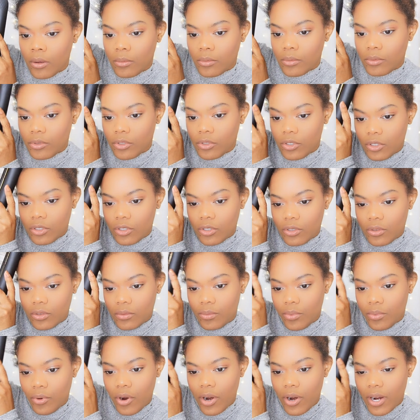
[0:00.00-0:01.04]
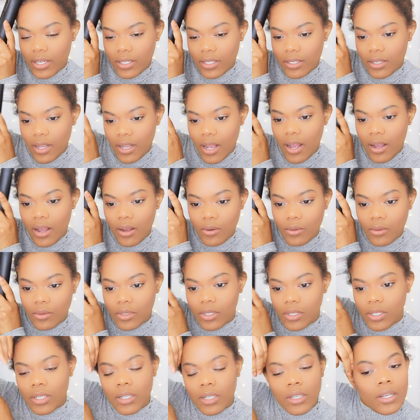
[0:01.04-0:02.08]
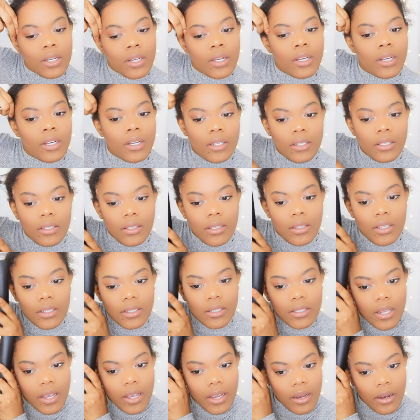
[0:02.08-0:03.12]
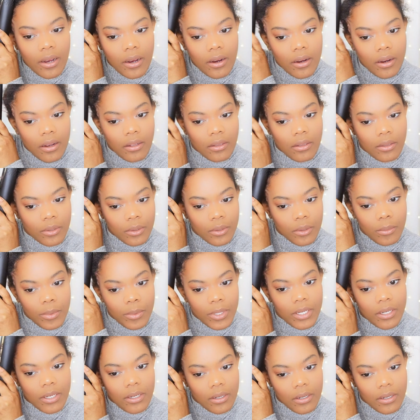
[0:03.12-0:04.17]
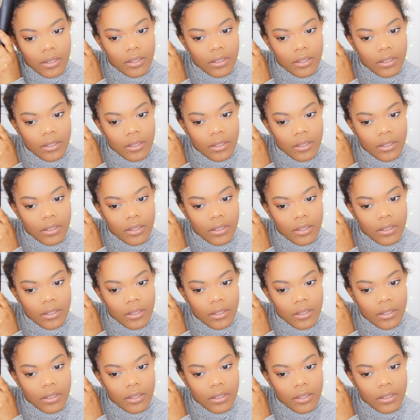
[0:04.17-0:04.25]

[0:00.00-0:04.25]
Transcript: just press out this hair a little bit.